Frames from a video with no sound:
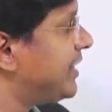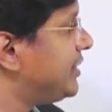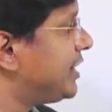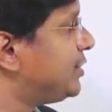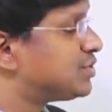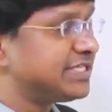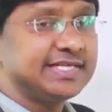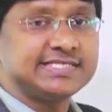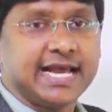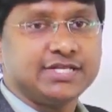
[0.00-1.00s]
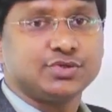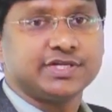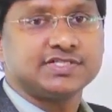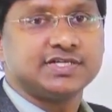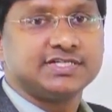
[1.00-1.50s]
when you are using these
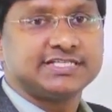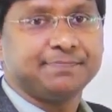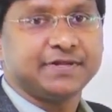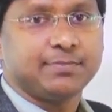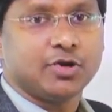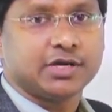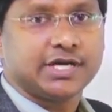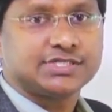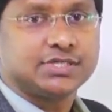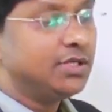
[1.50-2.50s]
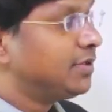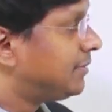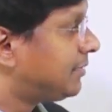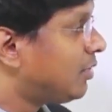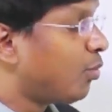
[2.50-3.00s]
angiotensin receptor blockers,
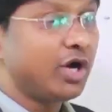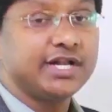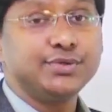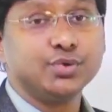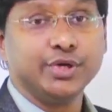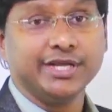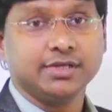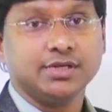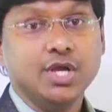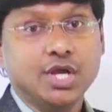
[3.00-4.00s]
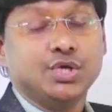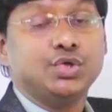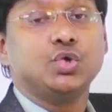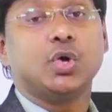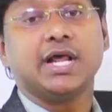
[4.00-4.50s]
what are you doing?
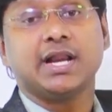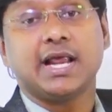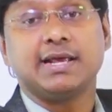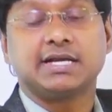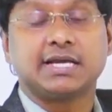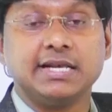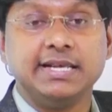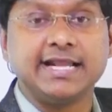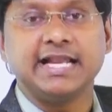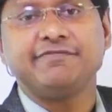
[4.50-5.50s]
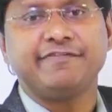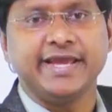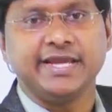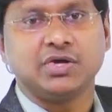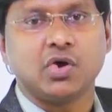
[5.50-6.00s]
You are
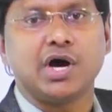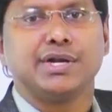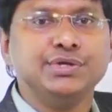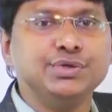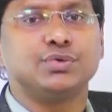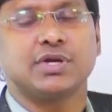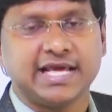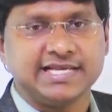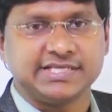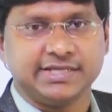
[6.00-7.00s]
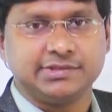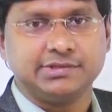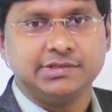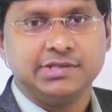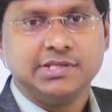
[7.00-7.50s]
nullifying or
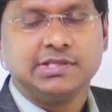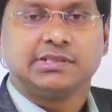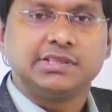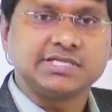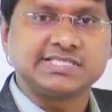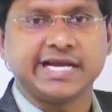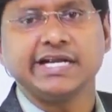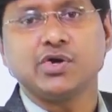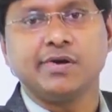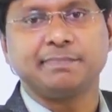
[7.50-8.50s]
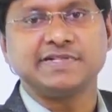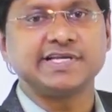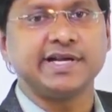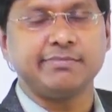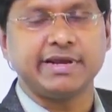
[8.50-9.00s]
neutralizing the second
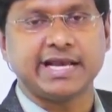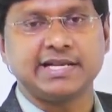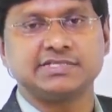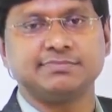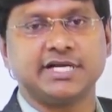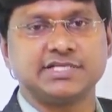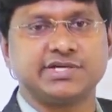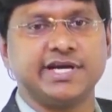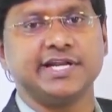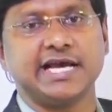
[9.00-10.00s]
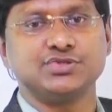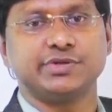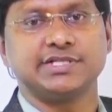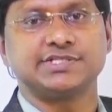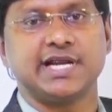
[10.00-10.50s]
compensatory mechanism, that is renin
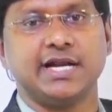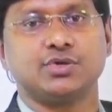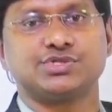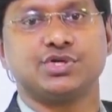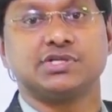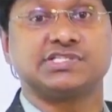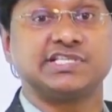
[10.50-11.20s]
angiotensin-aldosterone